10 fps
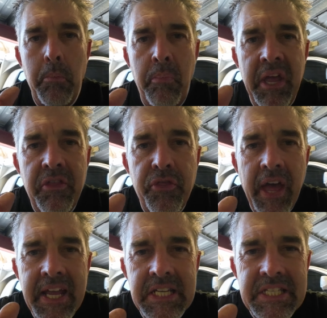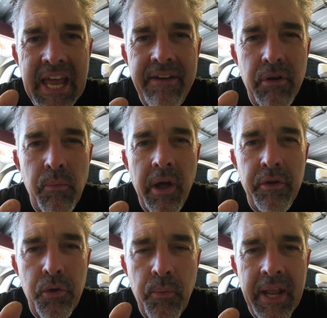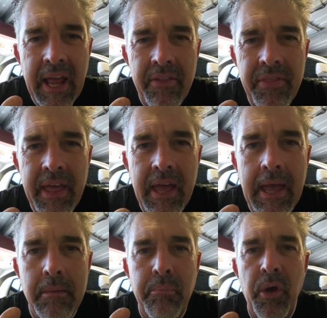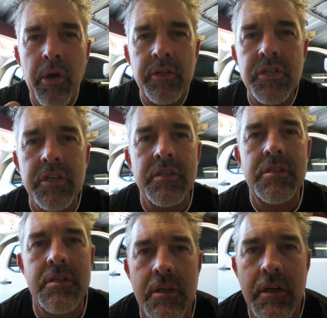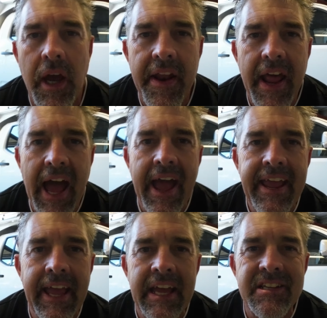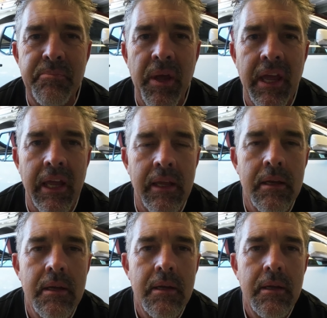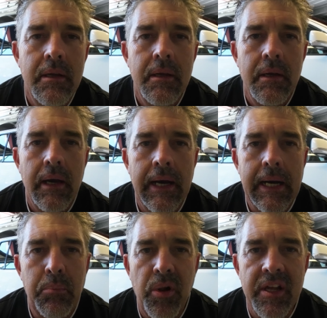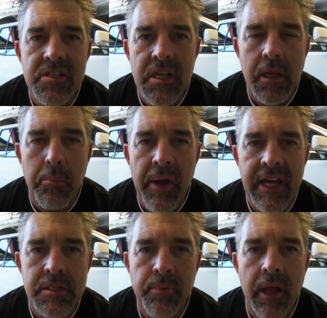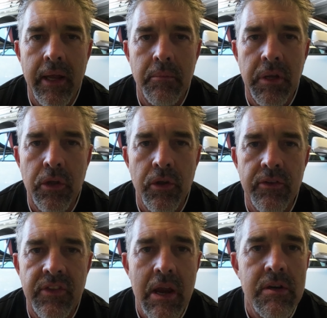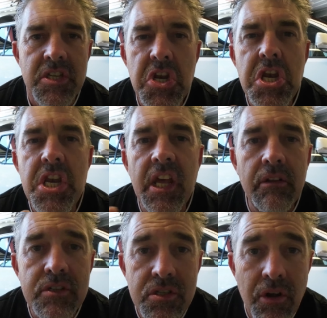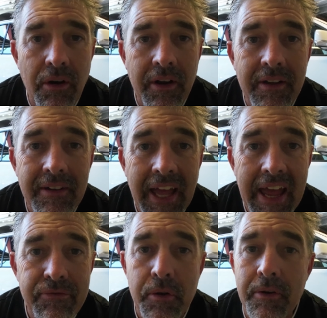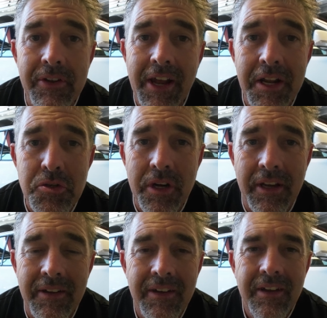Big thanks to everyone who went out there and purchased an AXP plastic bash plate, because there is nil stock everywhere in the country.